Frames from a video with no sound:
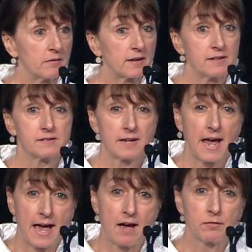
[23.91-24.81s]
Like I said,
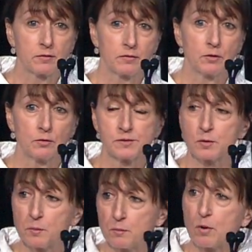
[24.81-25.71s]
half of you, so
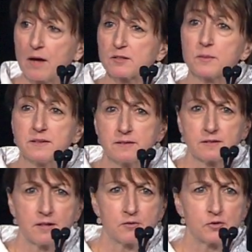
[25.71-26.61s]
approximately
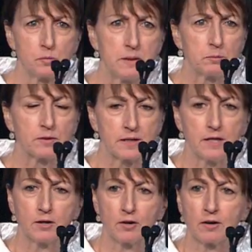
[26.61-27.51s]
600 people
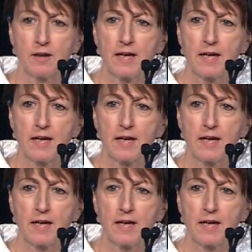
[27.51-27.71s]
here,